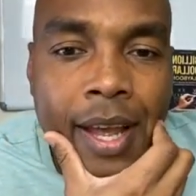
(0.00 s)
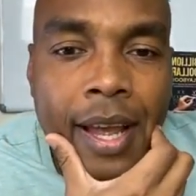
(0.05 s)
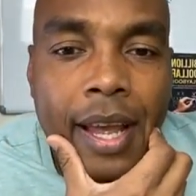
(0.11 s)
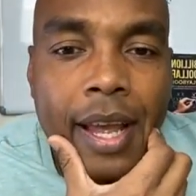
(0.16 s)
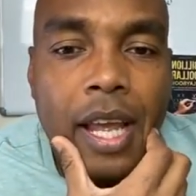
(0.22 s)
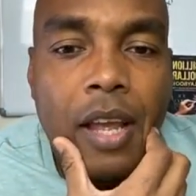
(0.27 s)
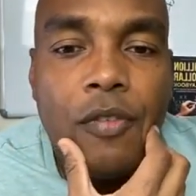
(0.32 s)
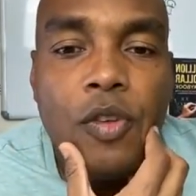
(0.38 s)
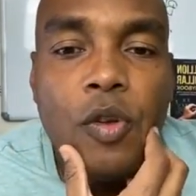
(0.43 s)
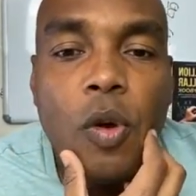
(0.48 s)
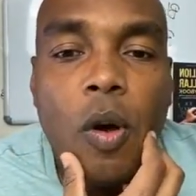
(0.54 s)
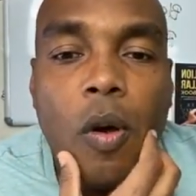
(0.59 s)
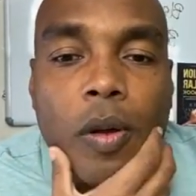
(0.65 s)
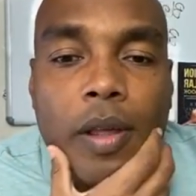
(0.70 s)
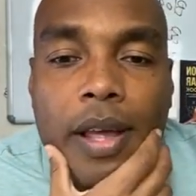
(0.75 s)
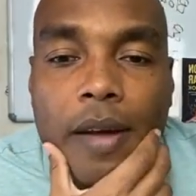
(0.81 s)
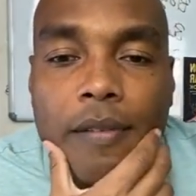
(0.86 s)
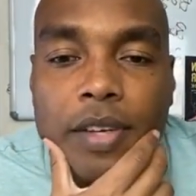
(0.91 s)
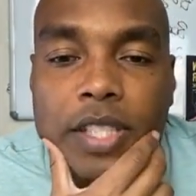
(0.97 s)
If you only
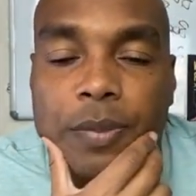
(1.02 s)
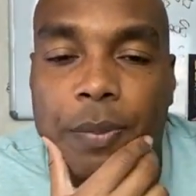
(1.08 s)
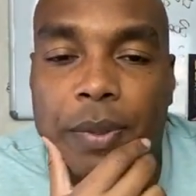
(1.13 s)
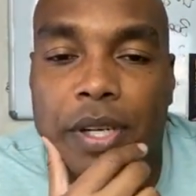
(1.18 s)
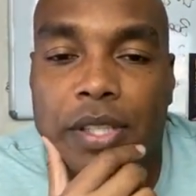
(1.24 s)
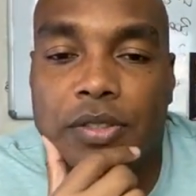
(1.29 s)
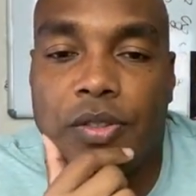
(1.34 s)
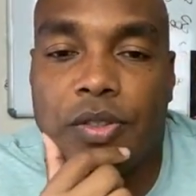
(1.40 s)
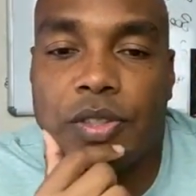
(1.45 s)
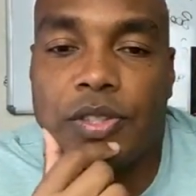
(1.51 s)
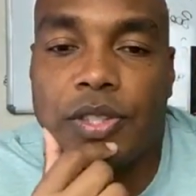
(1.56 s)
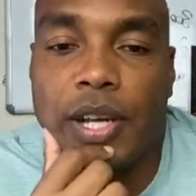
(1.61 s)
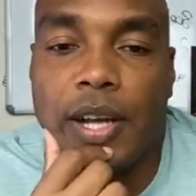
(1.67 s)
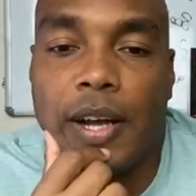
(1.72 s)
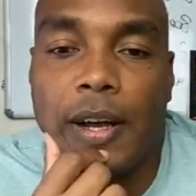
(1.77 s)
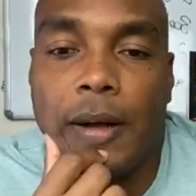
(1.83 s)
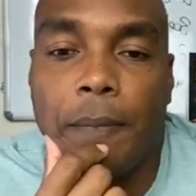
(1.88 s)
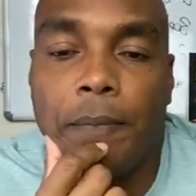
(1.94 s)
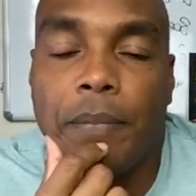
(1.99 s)
have experience through your
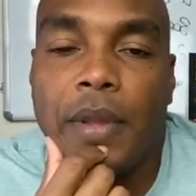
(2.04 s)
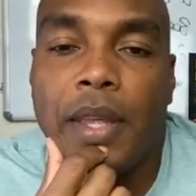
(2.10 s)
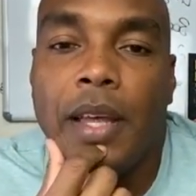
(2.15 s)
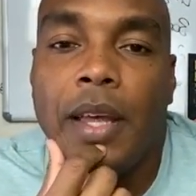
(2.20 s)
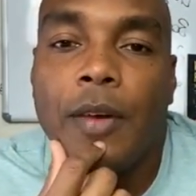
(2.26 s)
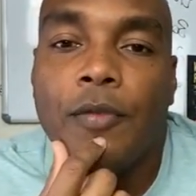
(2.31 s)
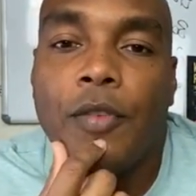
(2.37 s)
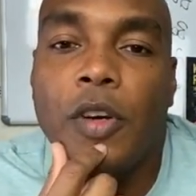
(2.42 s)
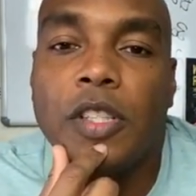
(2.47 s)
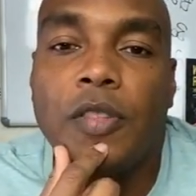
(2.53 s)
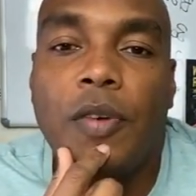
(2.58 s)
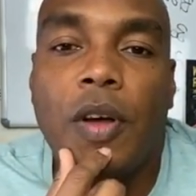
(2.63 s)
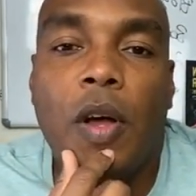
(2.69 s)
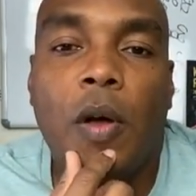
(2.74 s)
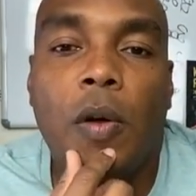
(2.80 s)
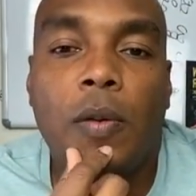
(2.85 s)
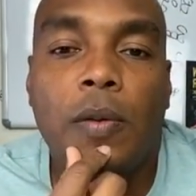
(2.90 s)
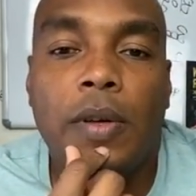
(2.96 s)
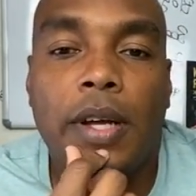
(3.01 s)
job, first of
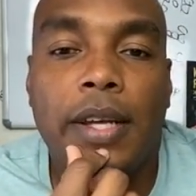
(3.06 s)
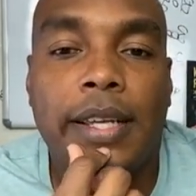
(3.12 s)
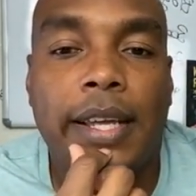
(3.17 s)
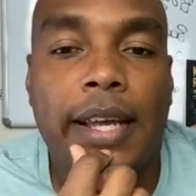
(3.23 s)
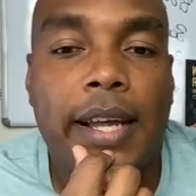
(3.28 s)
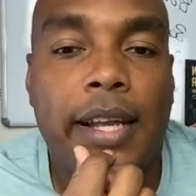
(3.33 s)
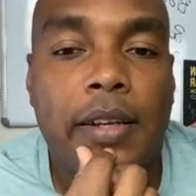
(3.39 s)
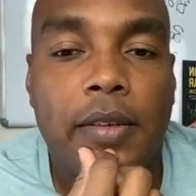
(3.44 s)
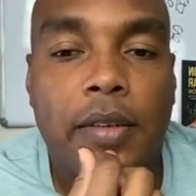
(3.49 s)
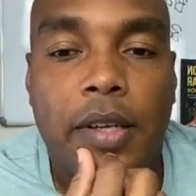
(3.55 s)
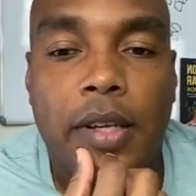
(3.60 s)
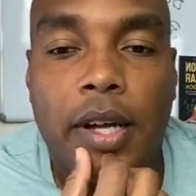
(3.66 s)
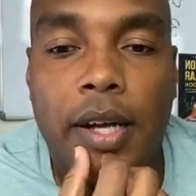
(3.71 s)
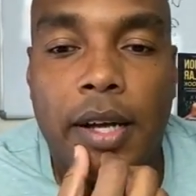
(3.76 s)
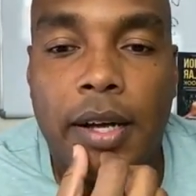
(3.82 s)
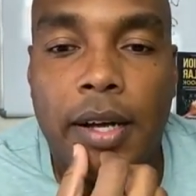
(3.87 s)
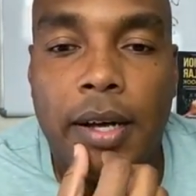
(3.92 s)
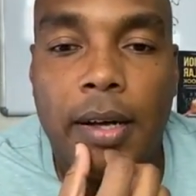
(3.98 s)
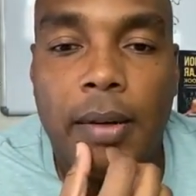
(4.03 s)
all, again,
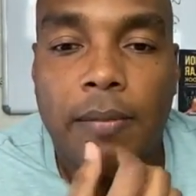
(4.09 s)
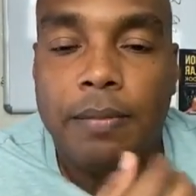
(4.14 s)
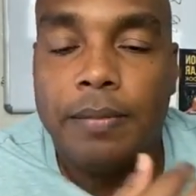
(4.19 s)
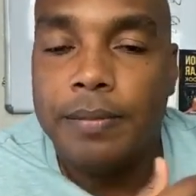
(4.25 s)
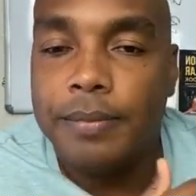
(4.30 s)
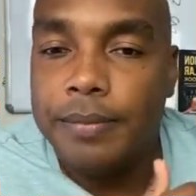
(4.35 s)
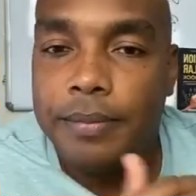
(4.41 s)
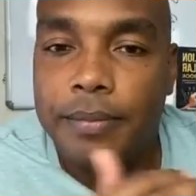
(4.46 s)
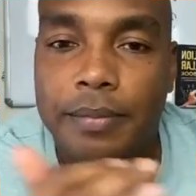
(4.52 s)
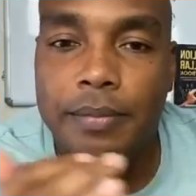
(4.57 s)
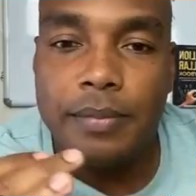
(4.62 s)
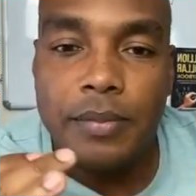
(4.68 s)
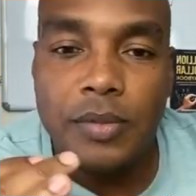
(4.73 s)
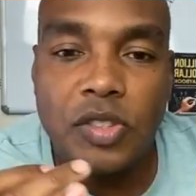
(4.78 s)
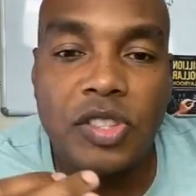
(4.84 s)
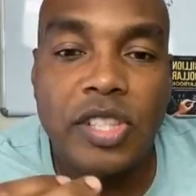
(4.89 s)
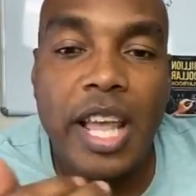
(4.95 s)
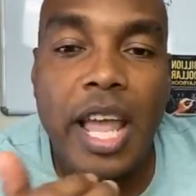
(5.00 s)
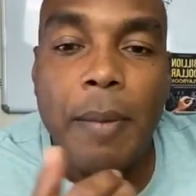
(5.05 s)
um,
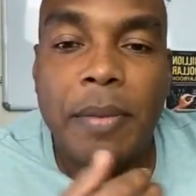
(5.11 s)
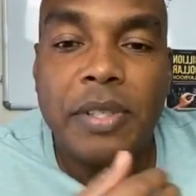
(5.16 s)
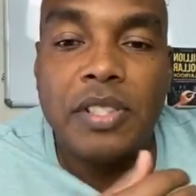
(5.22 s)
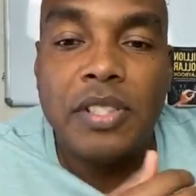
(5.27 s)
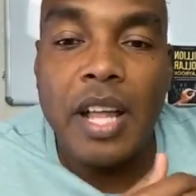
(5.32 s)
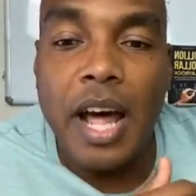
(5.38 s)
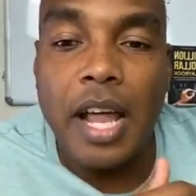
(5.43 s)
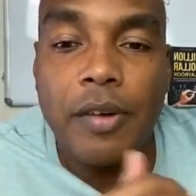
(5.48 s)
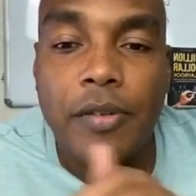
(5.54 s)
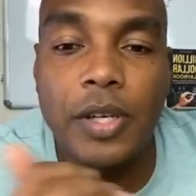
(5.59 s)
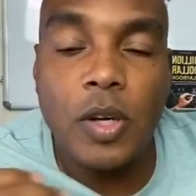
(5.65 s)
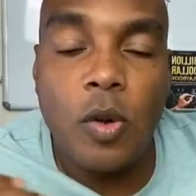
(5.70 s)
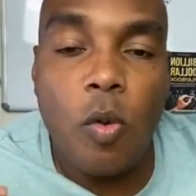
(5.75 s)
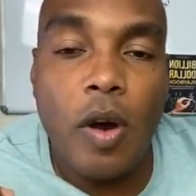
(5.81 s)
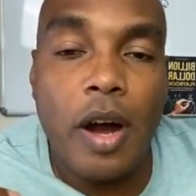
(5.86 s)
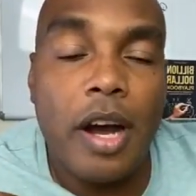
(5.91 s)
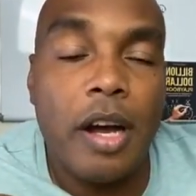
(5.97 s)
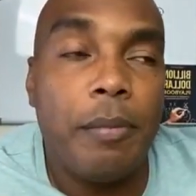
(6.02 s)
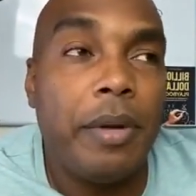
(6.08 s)
SAM is not a
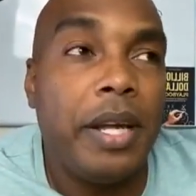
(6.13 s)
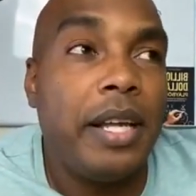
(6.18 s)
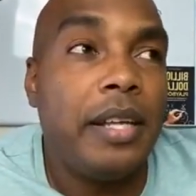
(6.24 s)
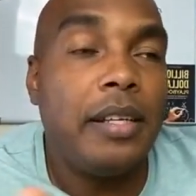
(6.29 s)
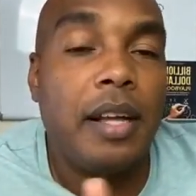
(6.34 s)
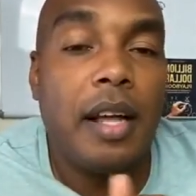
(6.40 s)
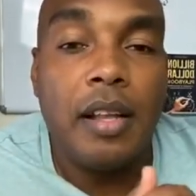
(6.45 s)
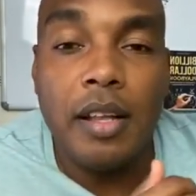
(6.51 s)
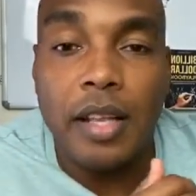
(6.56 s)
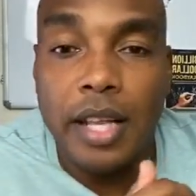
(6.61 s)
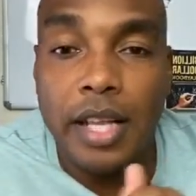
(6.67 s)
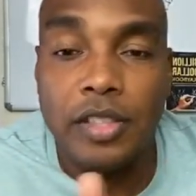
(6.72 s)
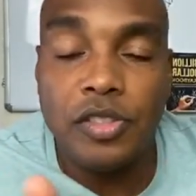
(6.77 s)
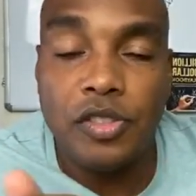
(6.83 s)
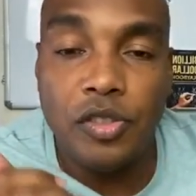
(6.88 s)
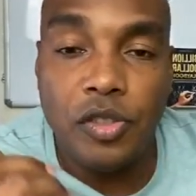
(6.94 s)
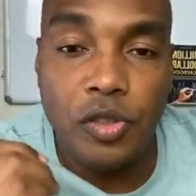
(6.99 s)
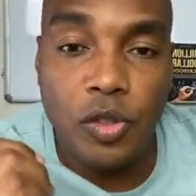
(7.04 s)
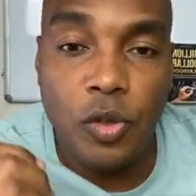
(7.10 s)
requirement unless
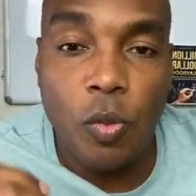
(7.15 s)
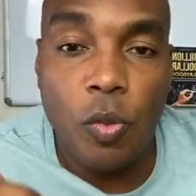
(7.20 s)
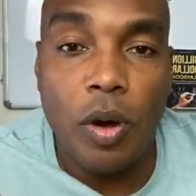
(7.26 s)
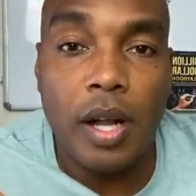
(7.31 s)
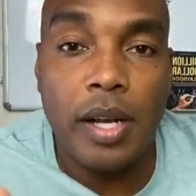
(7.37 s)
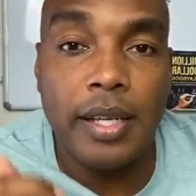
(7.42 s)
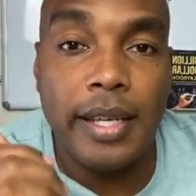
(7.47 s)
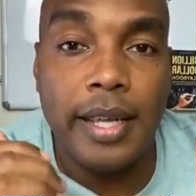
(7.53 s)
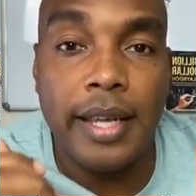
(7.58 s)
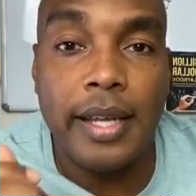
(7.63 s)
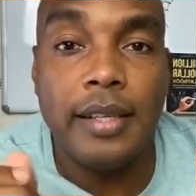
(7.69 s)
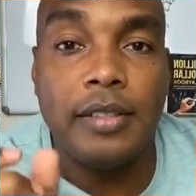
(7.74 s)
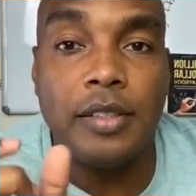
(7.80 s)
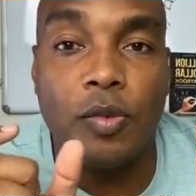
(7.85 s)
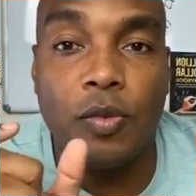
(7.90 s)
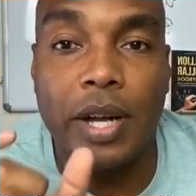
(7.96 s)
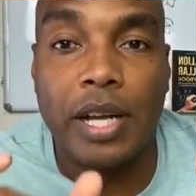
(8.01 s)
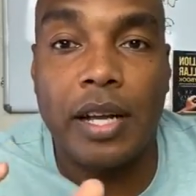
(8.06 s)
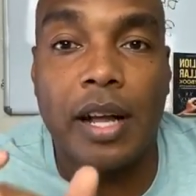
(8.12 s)
you want to get
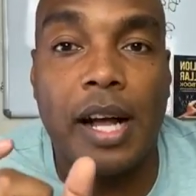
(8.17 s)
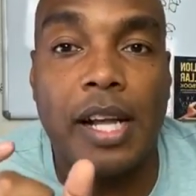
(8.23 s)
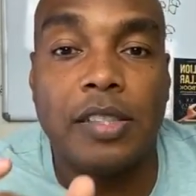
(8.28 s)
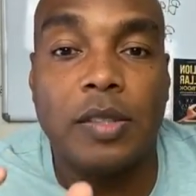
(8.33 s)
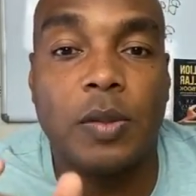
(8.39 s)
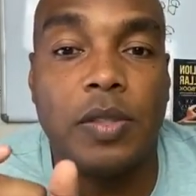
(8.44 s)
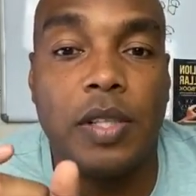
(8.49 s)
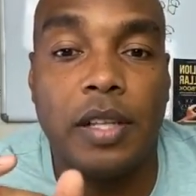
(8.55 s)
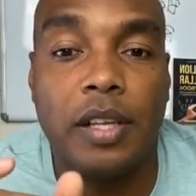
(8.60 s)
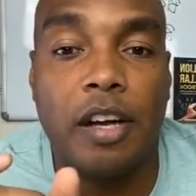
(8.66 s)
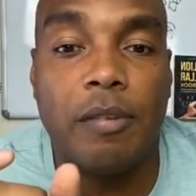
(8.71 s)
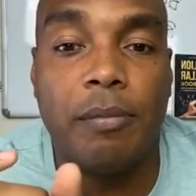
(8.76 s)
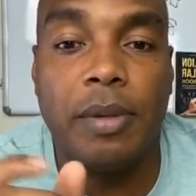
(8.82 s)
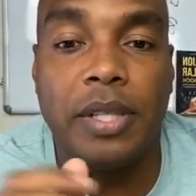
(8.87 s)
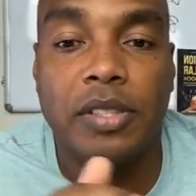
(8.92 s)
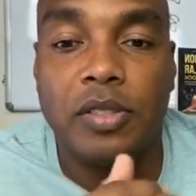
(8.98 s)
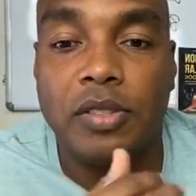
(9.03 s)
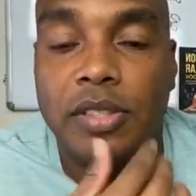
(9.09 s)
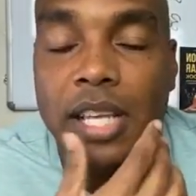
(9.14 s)
direct contracts with the government.
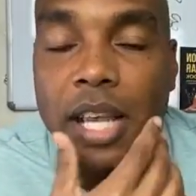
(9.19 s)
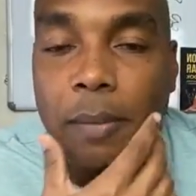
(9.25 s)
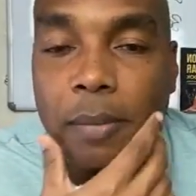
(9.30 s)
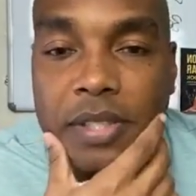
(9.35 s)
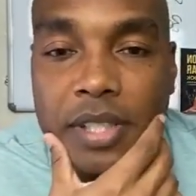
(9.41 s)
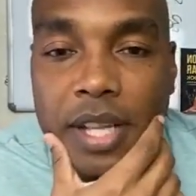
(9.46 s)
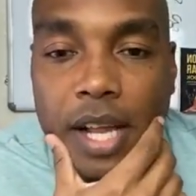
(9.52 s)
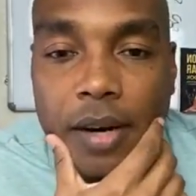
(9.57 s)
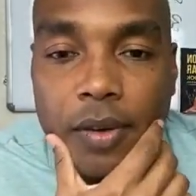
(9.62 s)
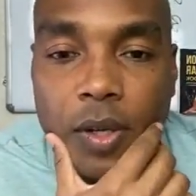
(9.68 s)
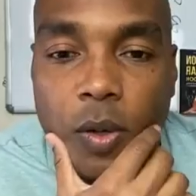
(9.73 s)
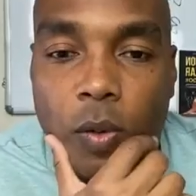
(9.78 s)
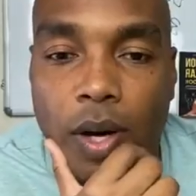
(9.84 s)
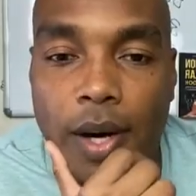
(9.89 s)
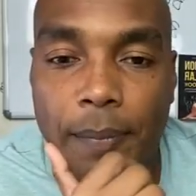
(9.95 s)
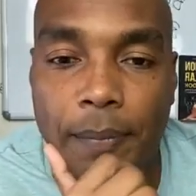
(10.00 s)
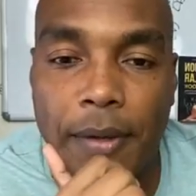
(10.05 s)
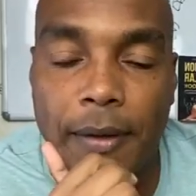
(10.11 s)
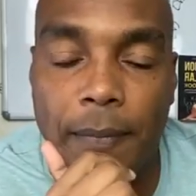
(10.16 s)
So SAM is not a
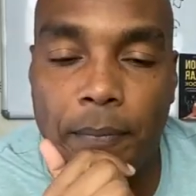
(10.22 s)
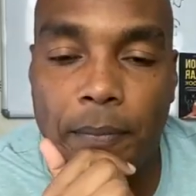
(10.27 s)
requirement.